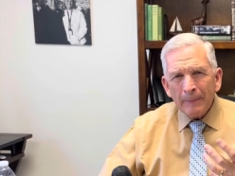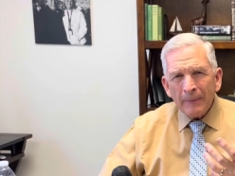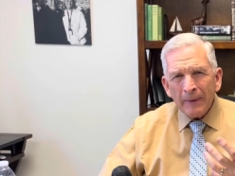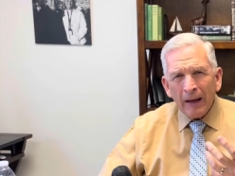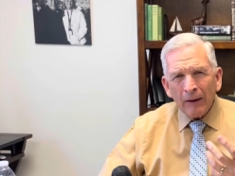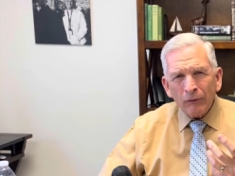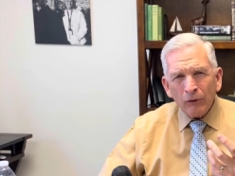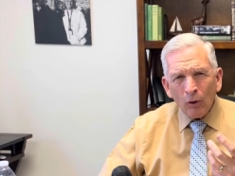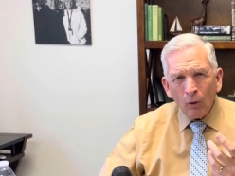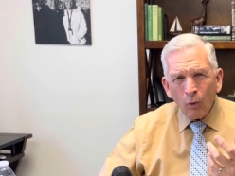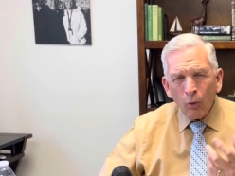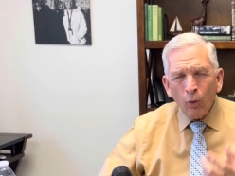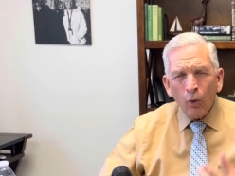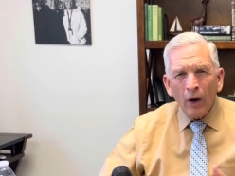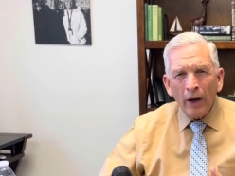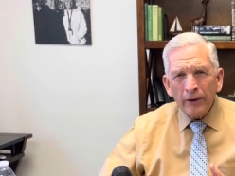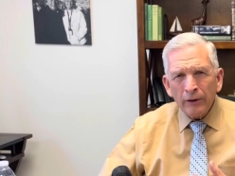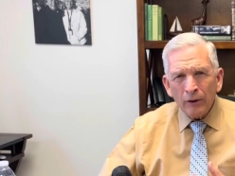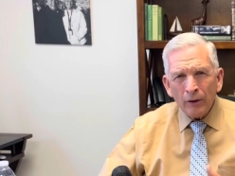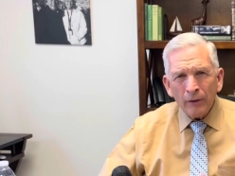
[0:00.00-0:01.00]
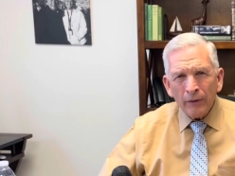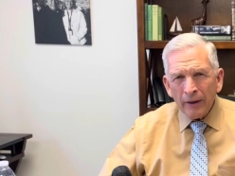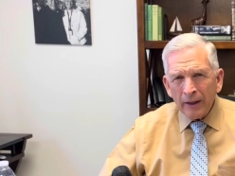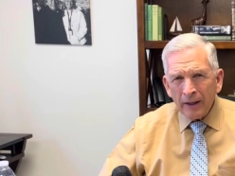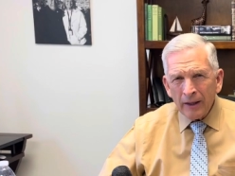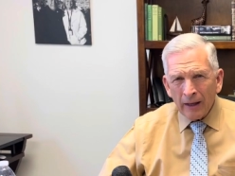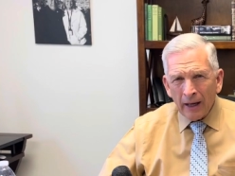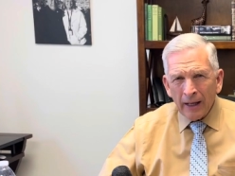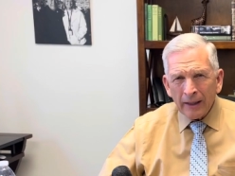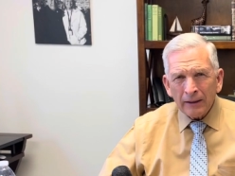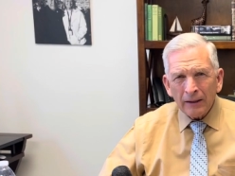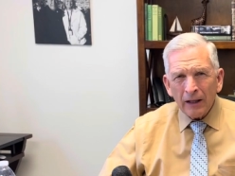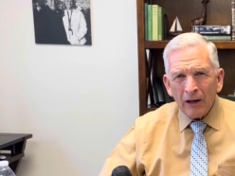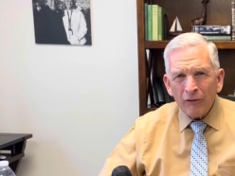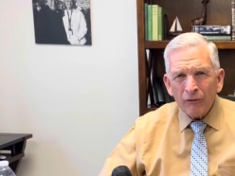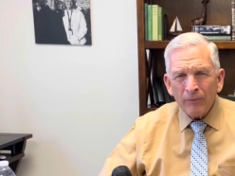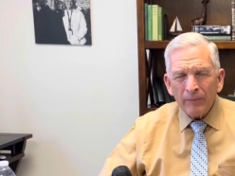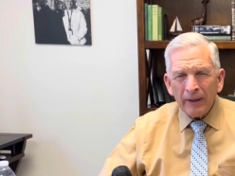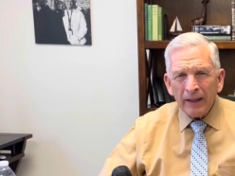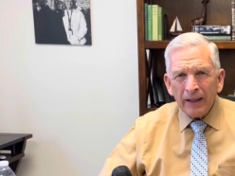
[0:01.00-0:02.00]
at the wonder that God
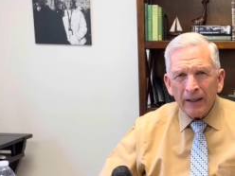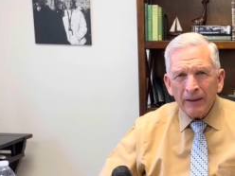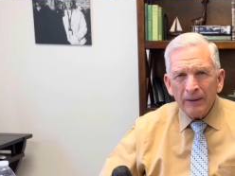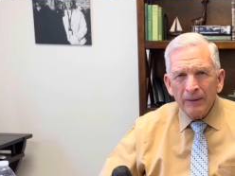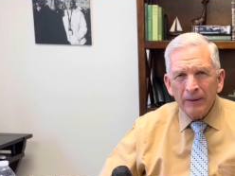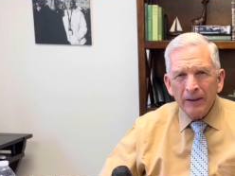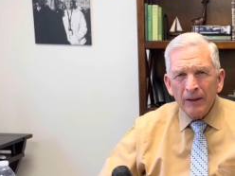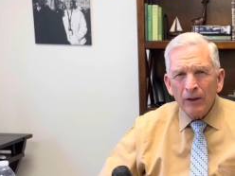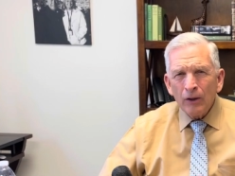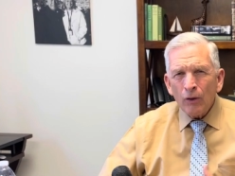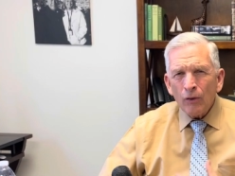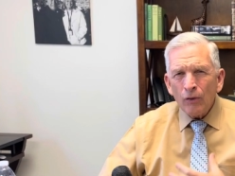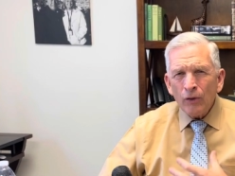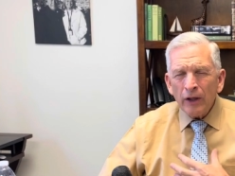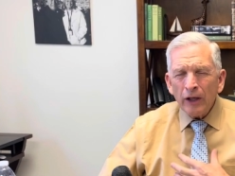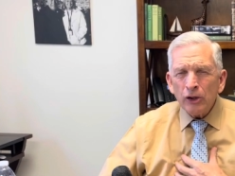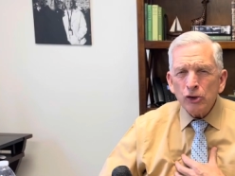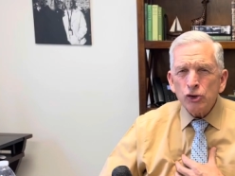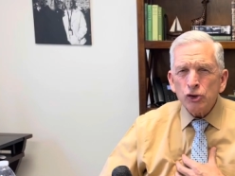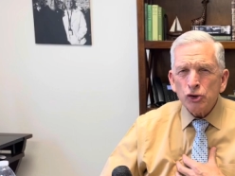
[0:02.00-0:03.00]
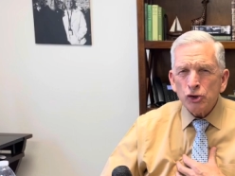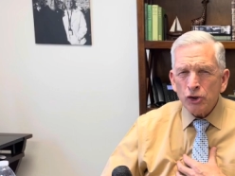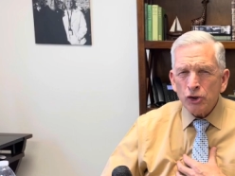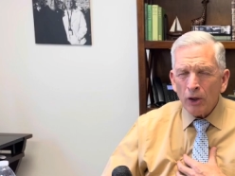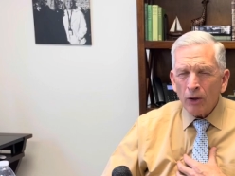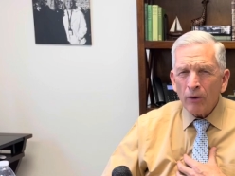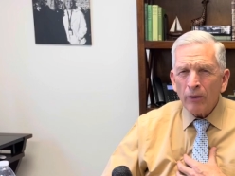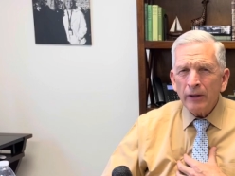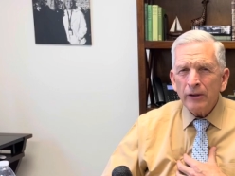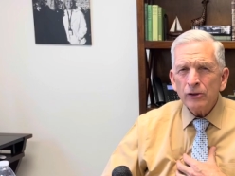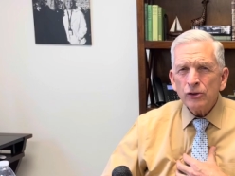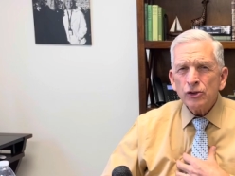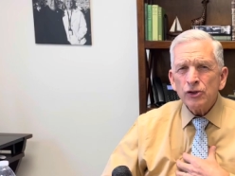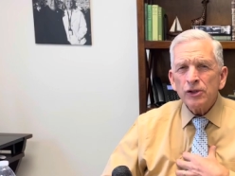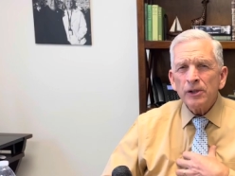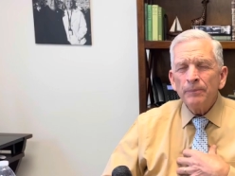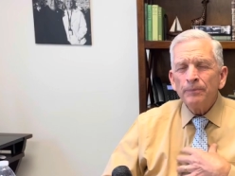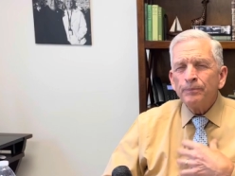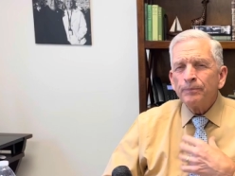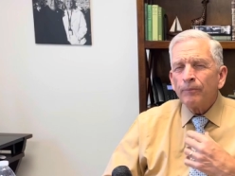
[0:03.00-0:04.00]
loved me, the
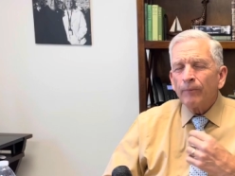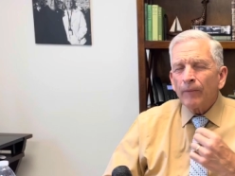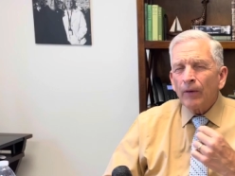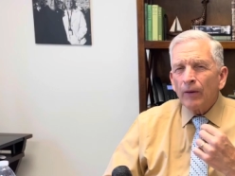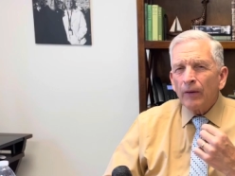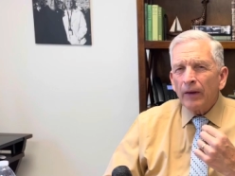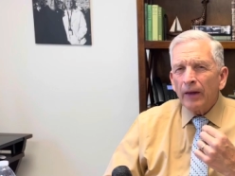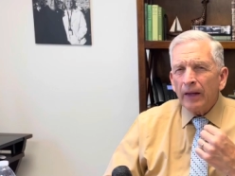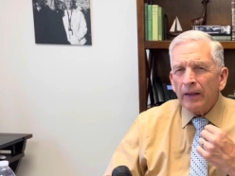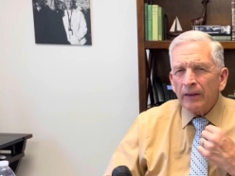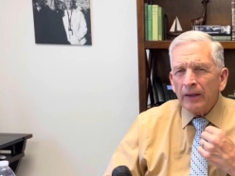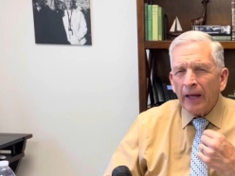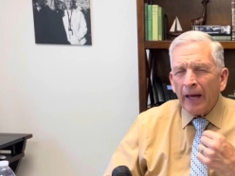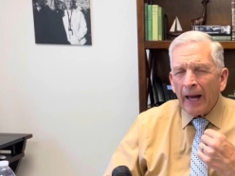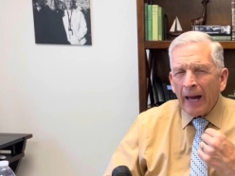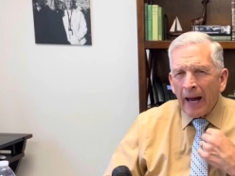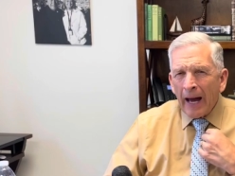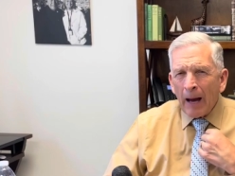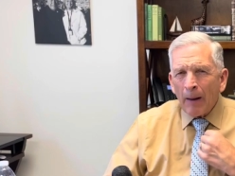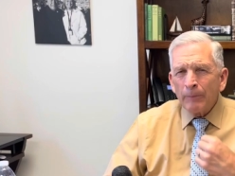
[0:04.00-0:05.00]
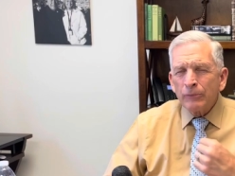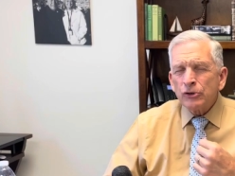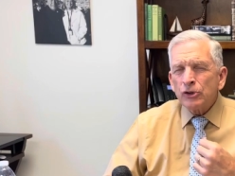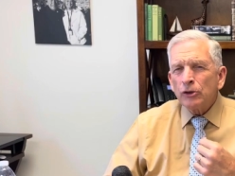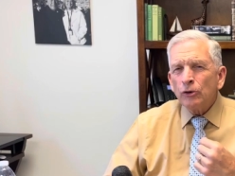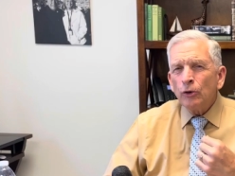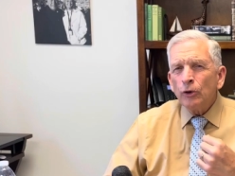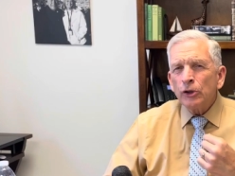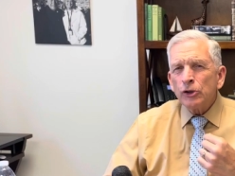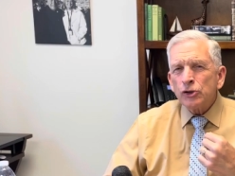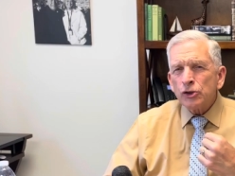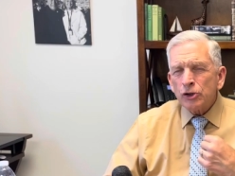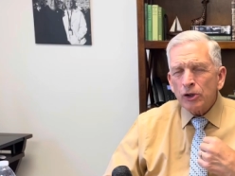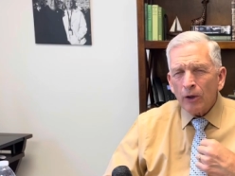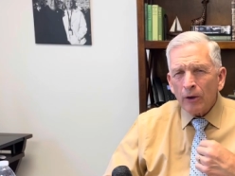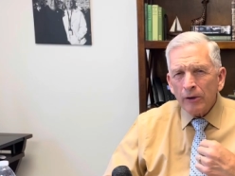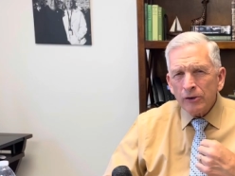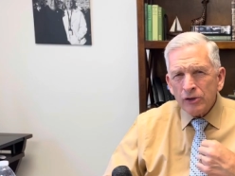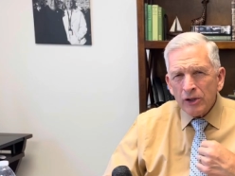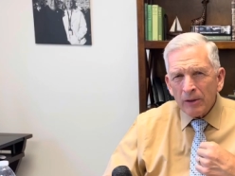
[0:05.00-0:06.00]
assurance, the absolute
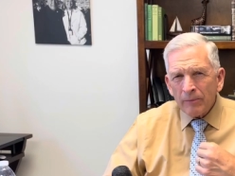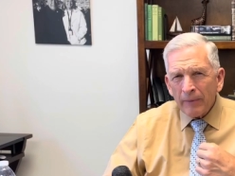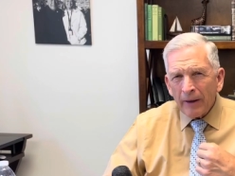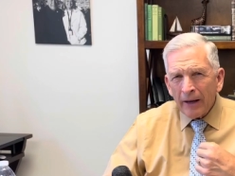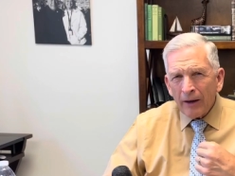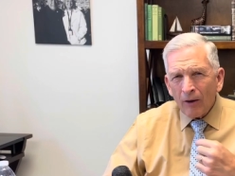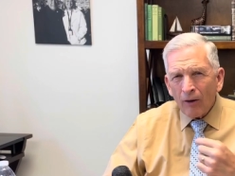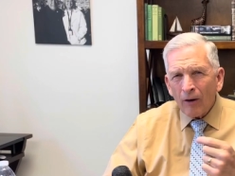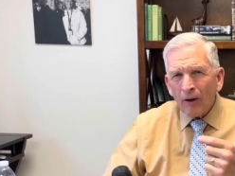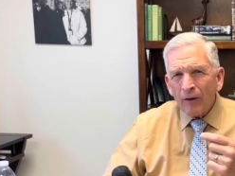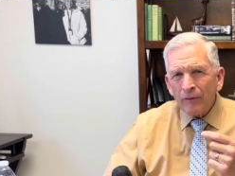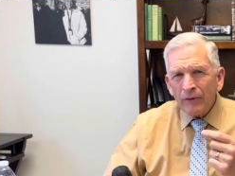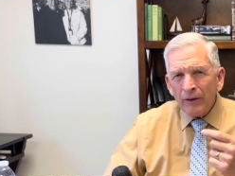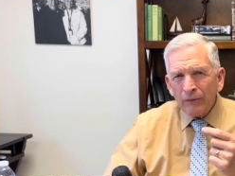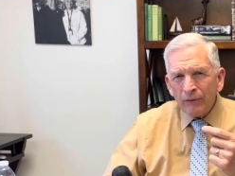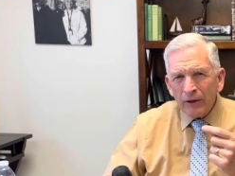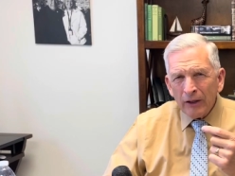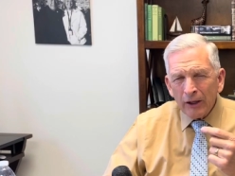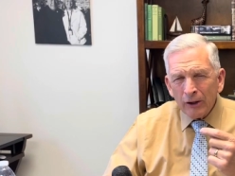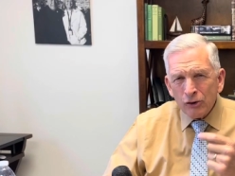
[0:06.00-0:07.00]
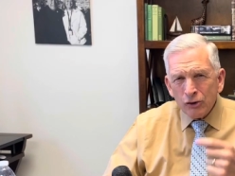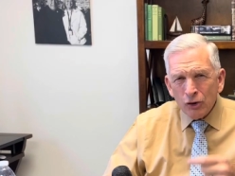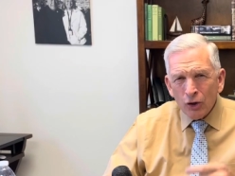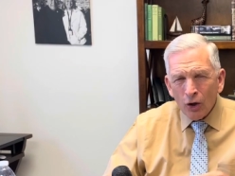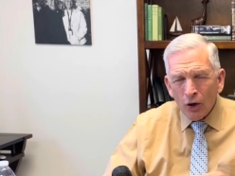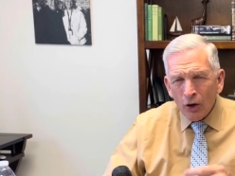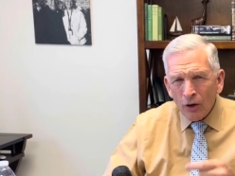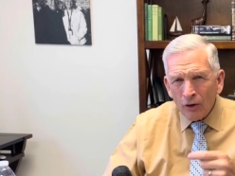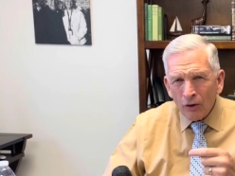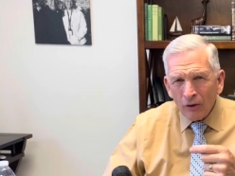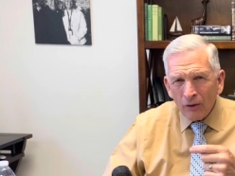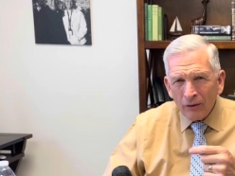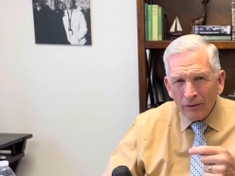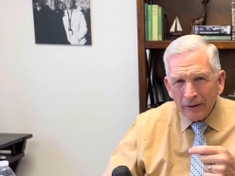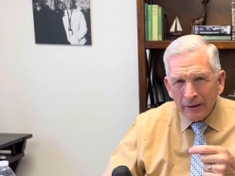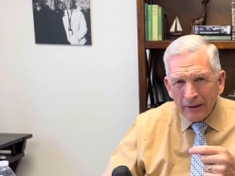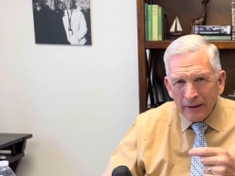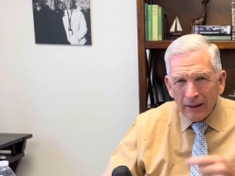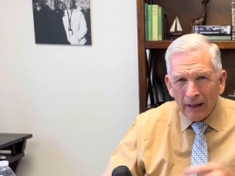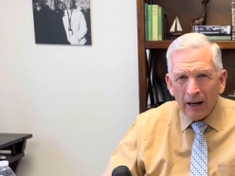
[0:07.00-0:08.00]
assurance in my heart that the eternal
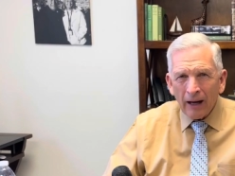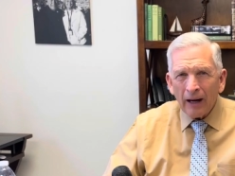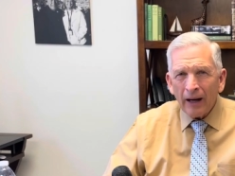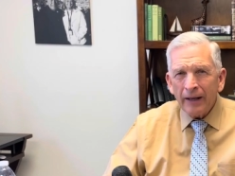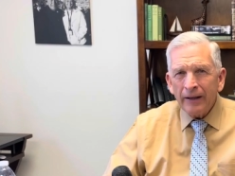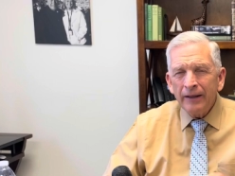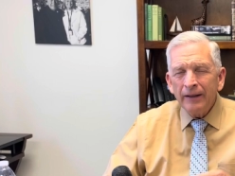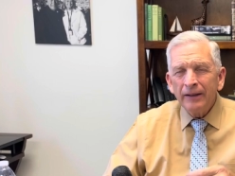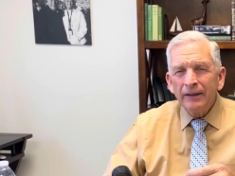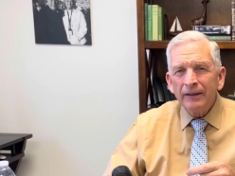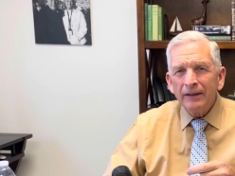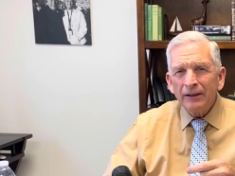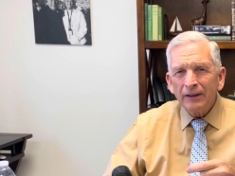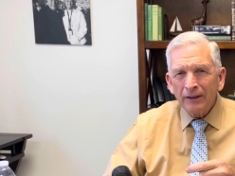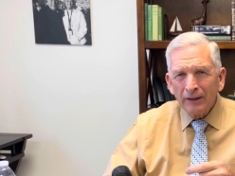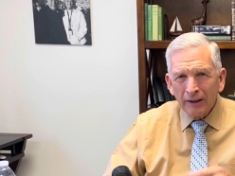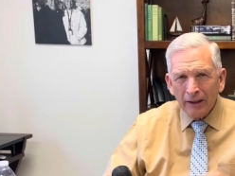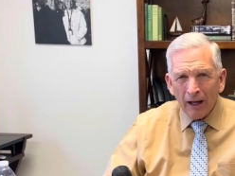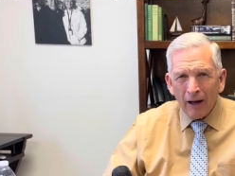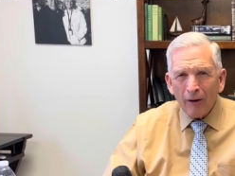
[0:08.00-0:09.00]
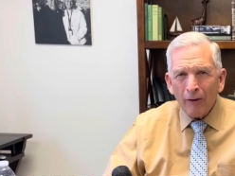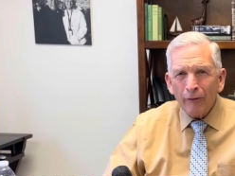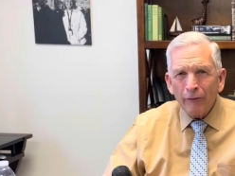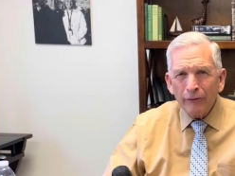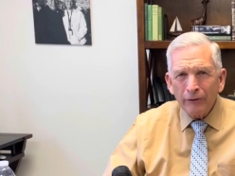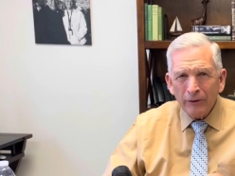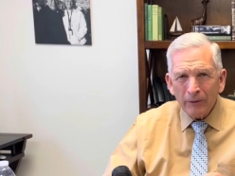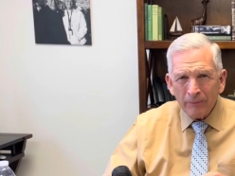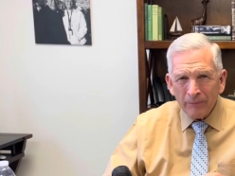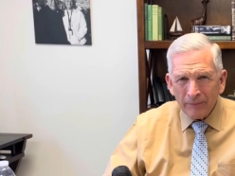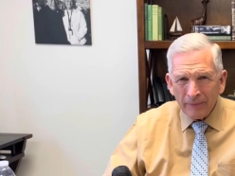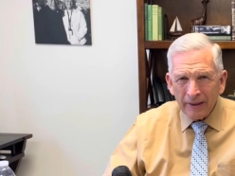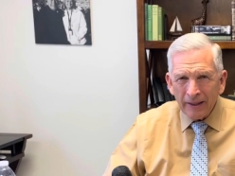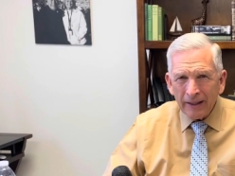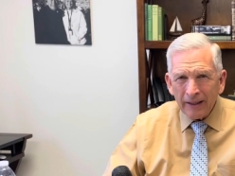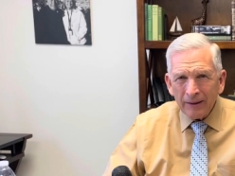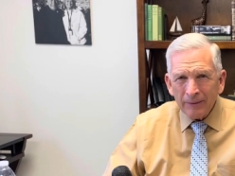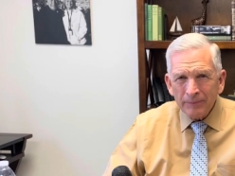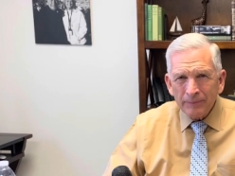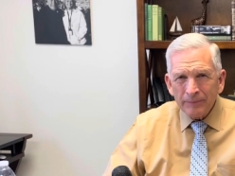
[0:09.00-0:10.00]
God loved
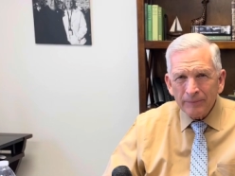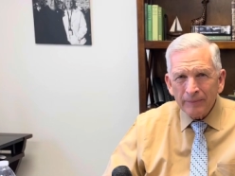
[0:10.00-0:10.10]
me.